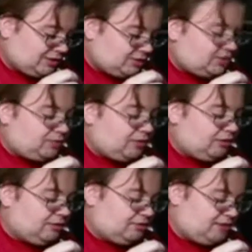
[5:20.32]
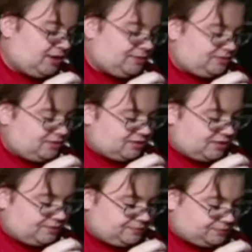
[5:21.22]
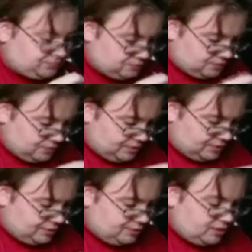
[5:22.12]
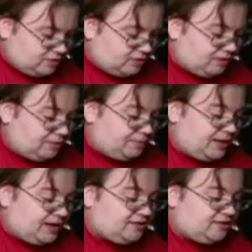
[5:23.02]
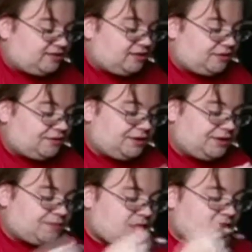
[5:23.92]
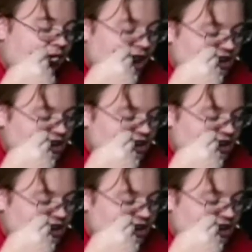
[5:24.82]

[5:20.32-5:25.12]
oh, there's more ghost shapes. There's like also like bats and stuff in here. Hmm.